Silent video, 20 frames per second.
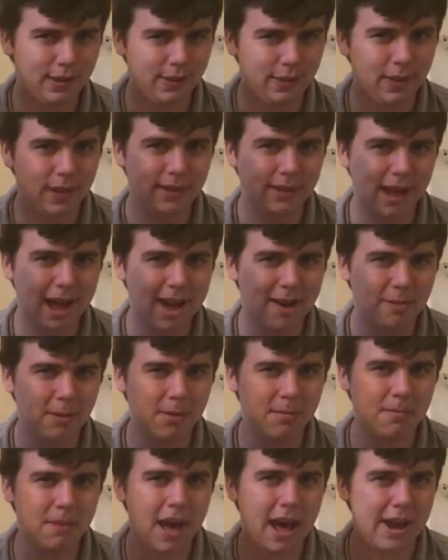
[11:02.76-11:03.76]
This
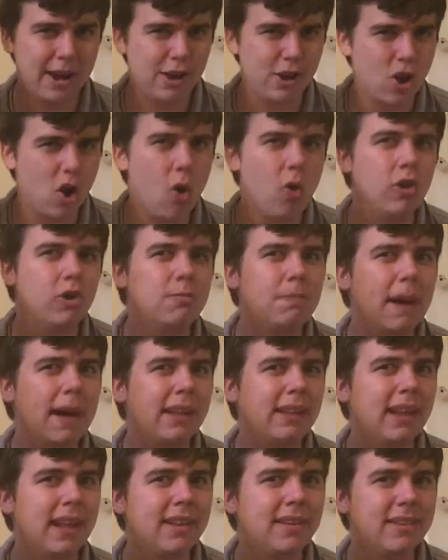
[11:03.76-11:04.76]
album, I know it's
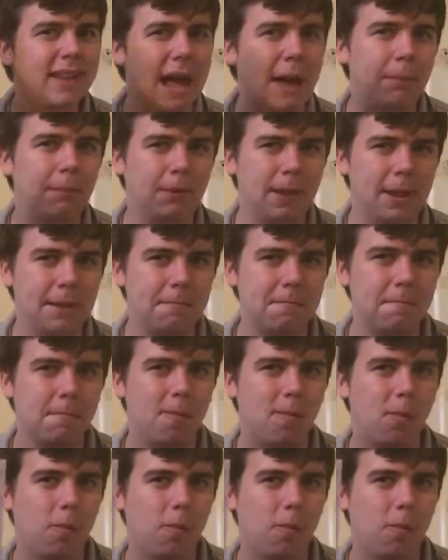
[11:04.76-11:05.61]
by Led Zeppelin.